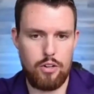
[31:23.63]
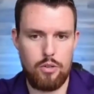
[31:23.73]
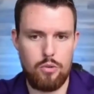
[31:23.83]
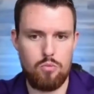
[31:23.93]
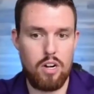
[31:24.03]
Are
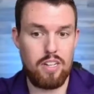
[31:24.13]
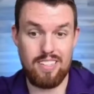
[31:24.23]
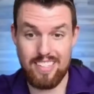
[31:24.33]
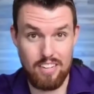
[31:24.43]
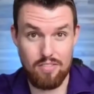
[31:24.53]
you running the
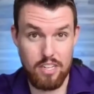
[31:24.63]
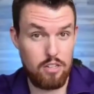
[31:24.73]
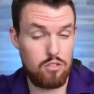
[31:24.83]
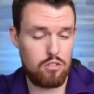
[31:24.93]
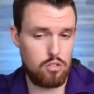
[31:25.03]
same
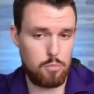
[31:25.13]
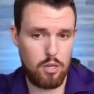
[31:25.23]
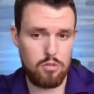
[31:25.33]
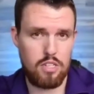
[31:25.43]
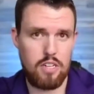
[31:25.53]
videos you're just
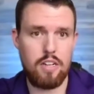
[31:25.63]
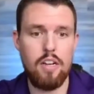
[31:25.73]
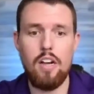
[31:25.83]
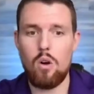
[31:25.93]
posting,